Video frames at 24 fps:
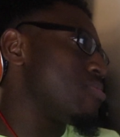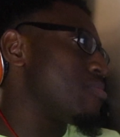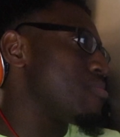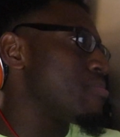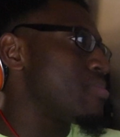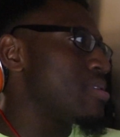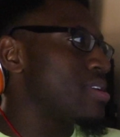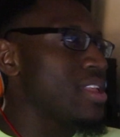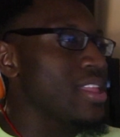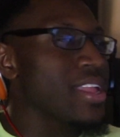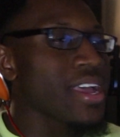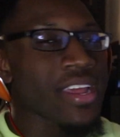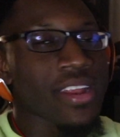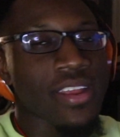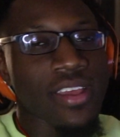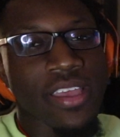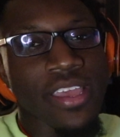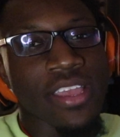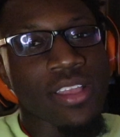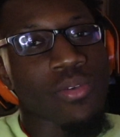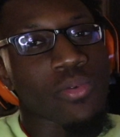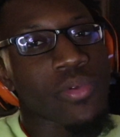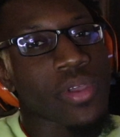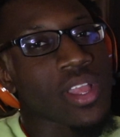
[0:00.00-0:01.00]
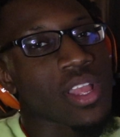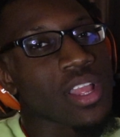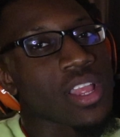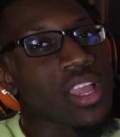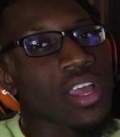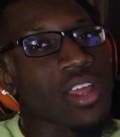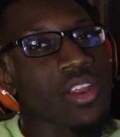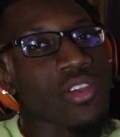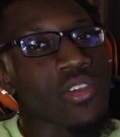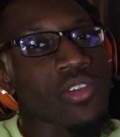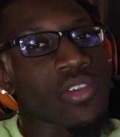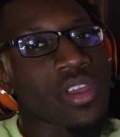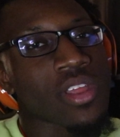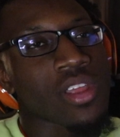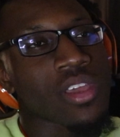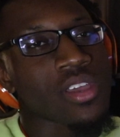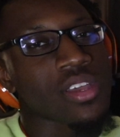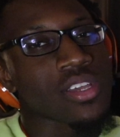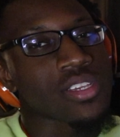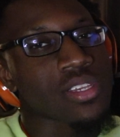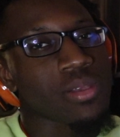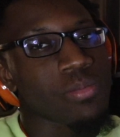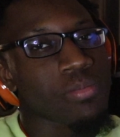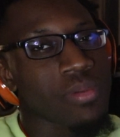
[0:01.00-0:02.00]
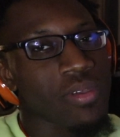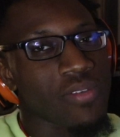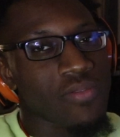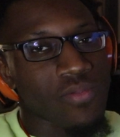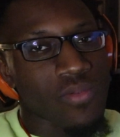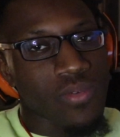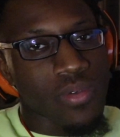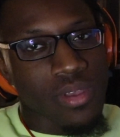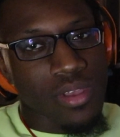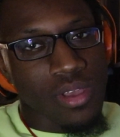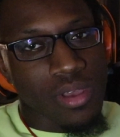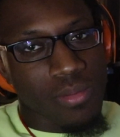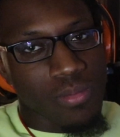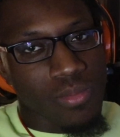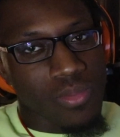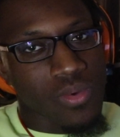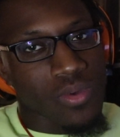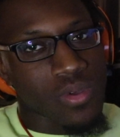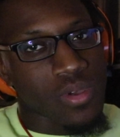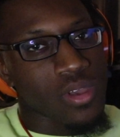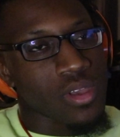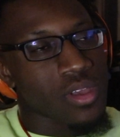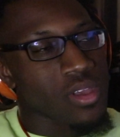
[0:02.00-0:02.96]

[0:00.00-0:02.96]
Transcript: But he don't get a lot of credit because he beefing with YoungBoy.